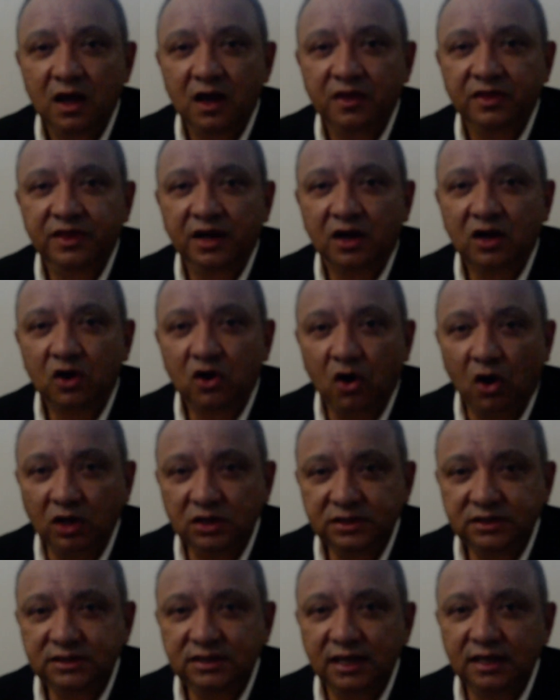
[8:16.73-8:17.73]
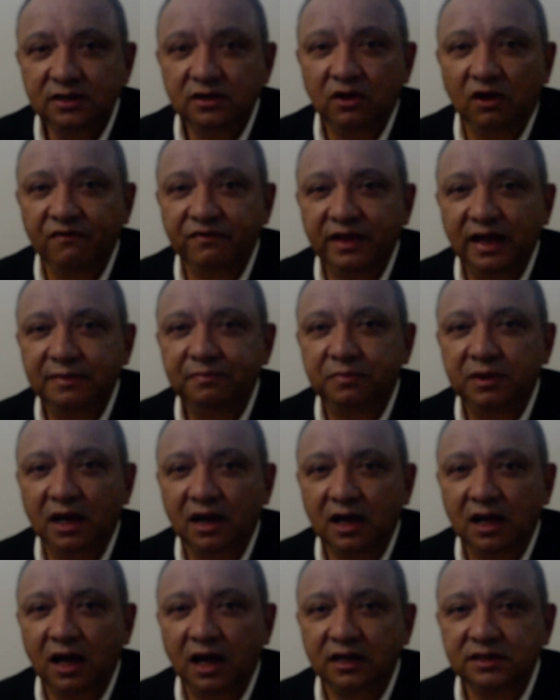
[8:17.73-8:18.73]
The content of that
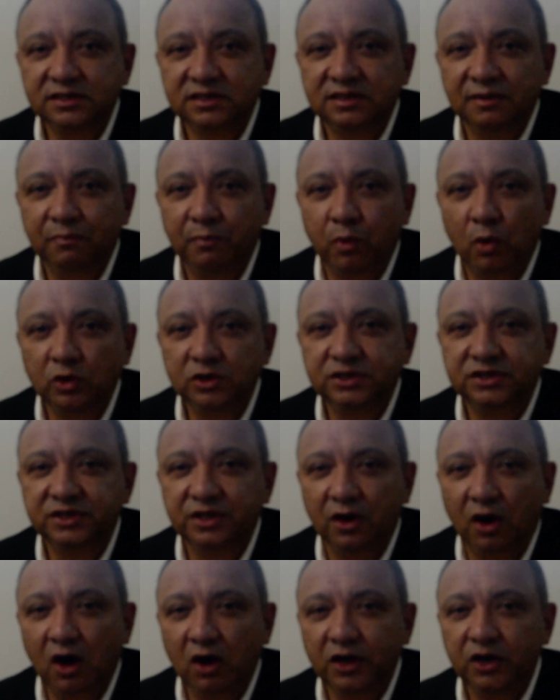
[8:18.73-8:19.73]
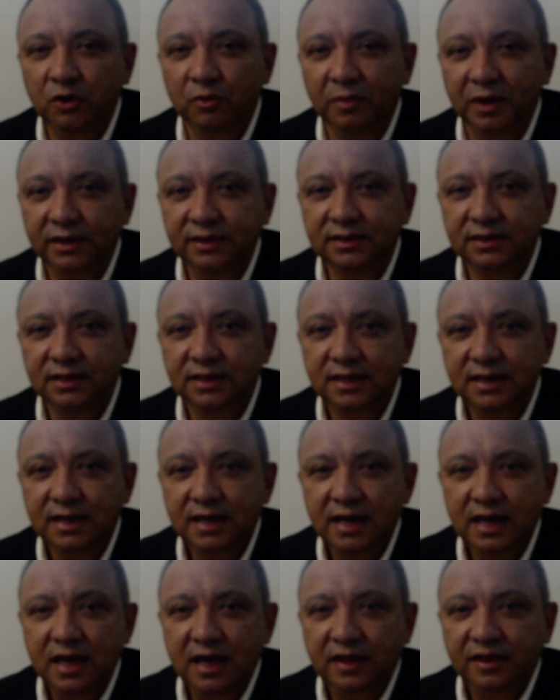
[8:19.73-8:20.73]
placard supports the argument
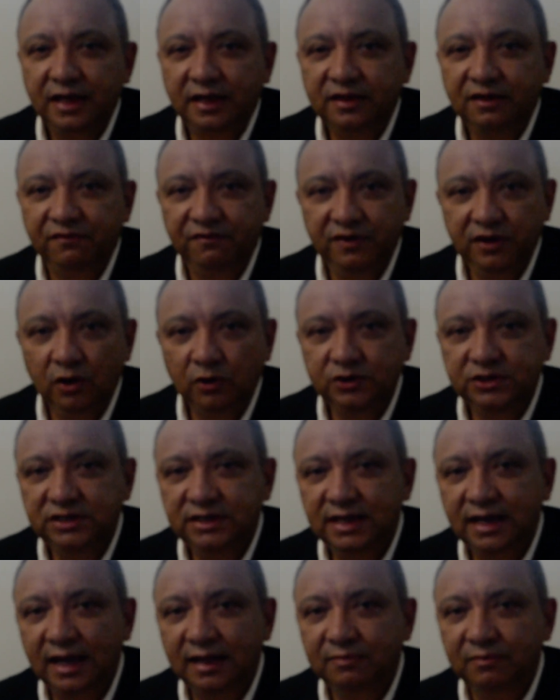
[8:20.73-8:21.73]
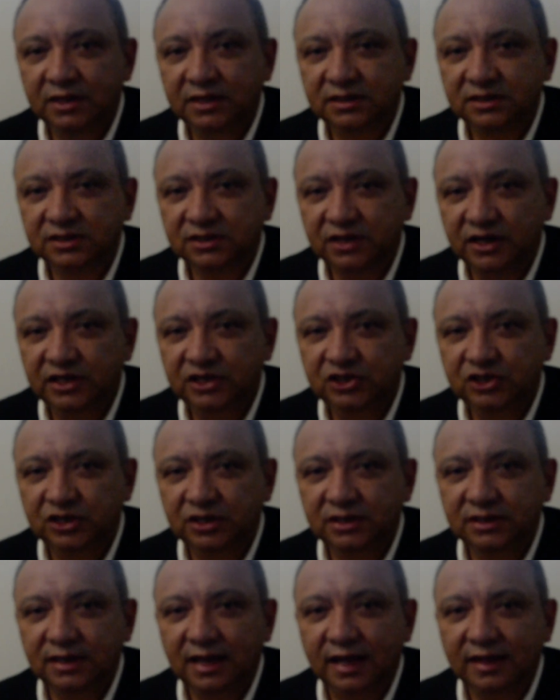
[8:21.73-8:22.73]
that the VOC
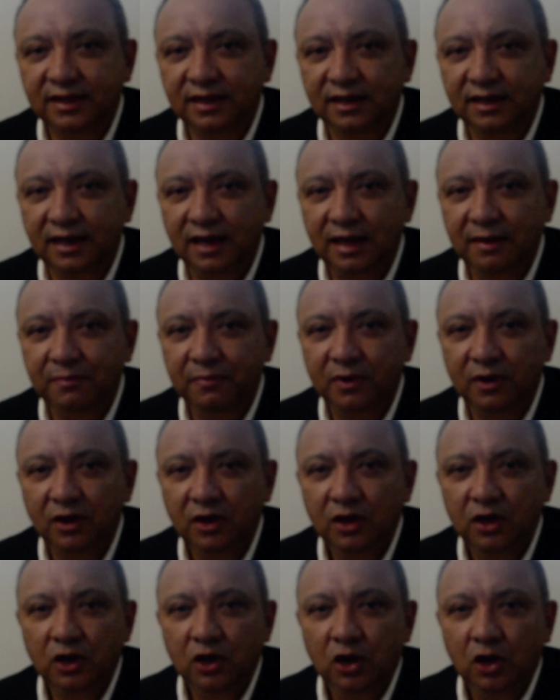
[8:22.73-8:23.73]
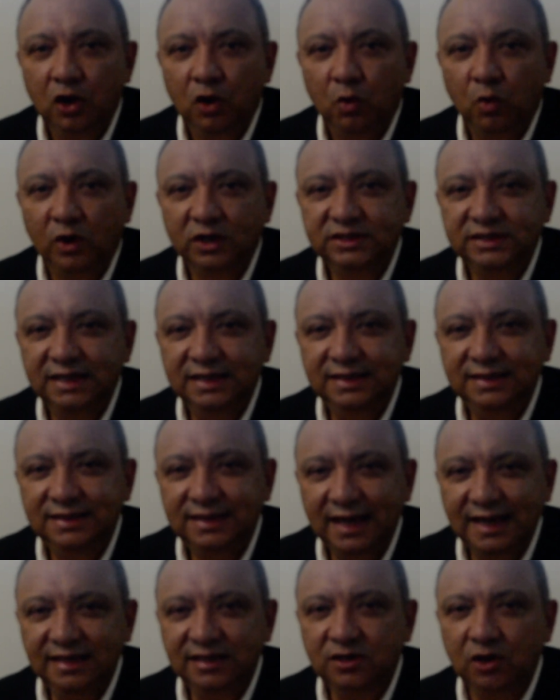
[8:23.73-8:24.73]
administration at the Cape was
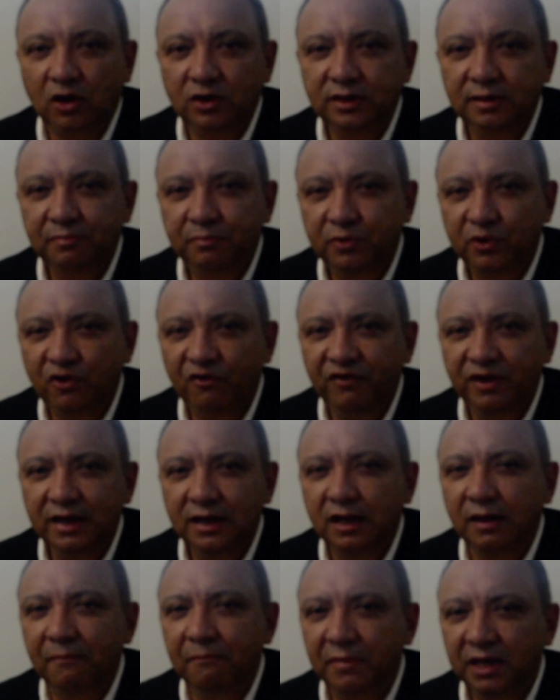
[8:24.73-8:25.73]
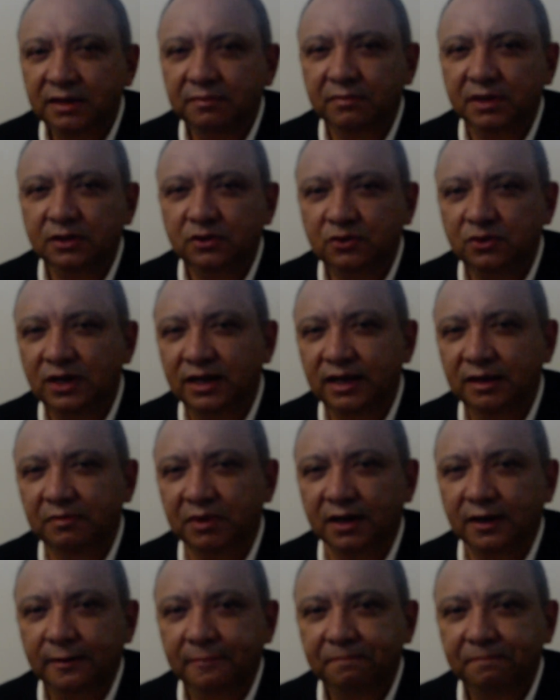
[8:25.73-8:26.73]
intent on improving commitment to labor.